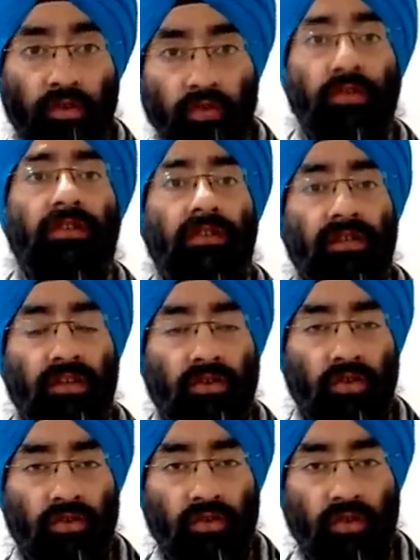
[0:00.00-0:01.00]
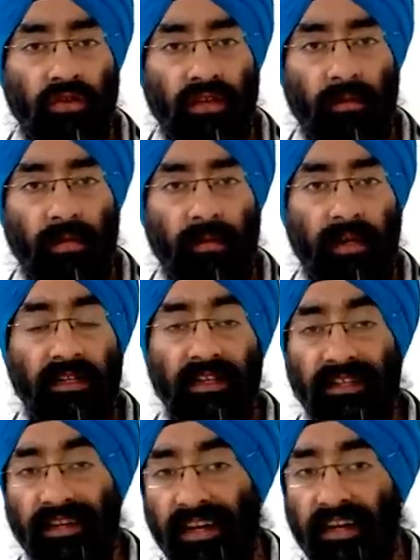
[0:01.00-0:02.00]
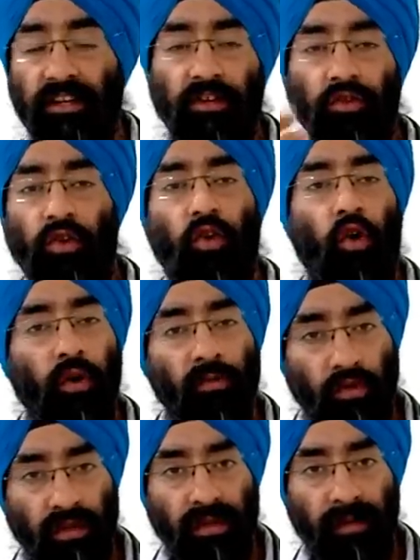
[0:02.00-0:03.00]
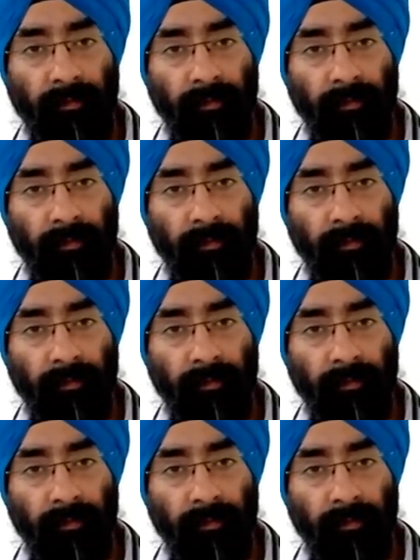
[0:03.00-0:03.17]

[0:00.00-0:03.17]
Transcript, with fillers: use testosterone supplements it's related to your hormones